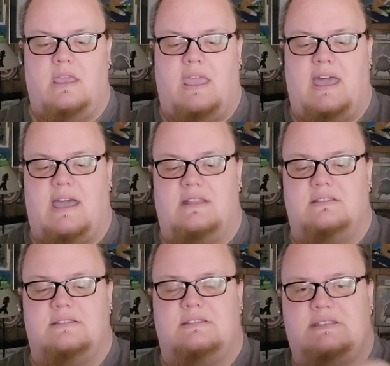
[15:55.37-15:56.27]

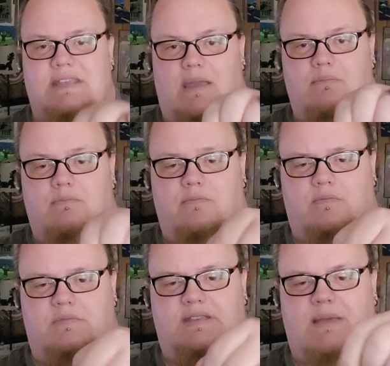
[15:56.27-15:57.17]
And same
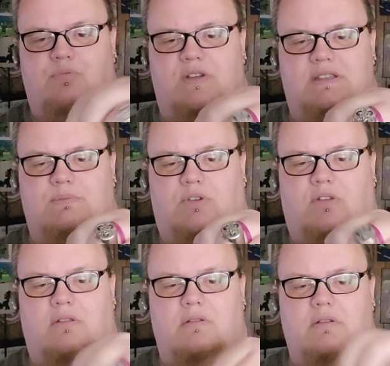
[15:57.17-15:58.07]

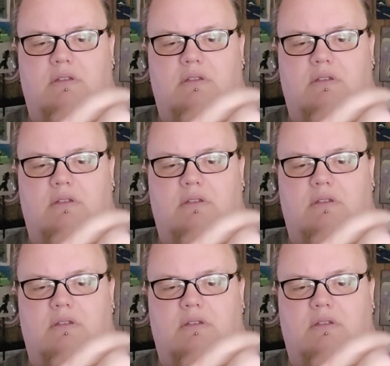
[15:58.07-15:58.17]
principle.